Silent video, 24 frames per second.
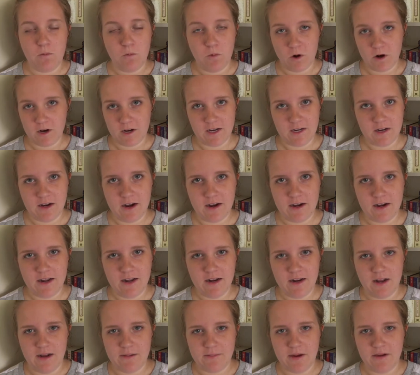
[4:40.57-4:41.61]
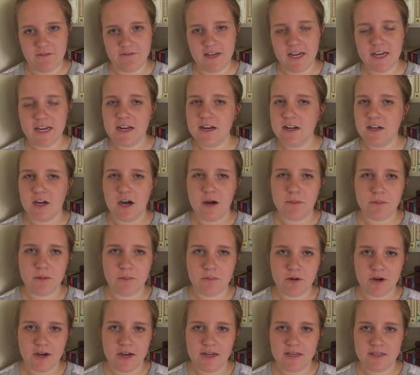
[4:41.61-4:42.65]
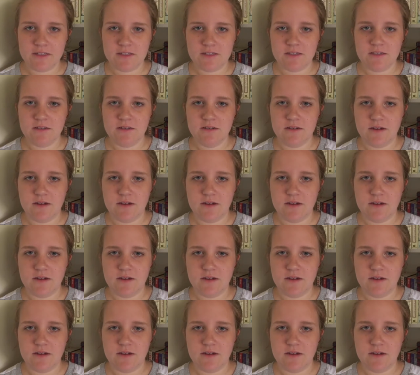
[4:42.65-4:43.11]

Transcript: working on it. I've taken a couple breaks,